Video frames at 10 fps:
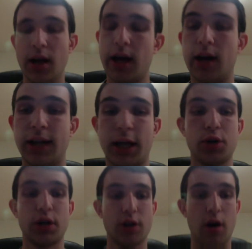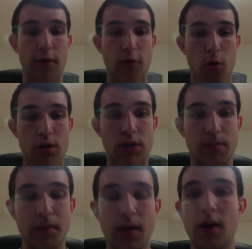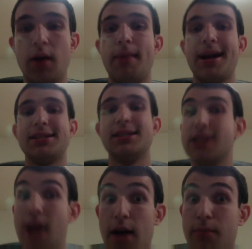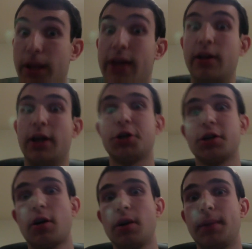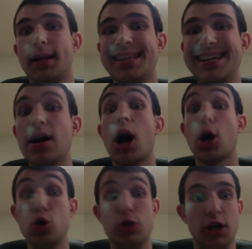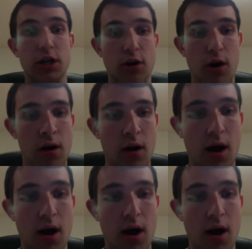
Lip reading: an electric guitar, of course, and Manson did not play the electric guitar. He played the acoustic guitar.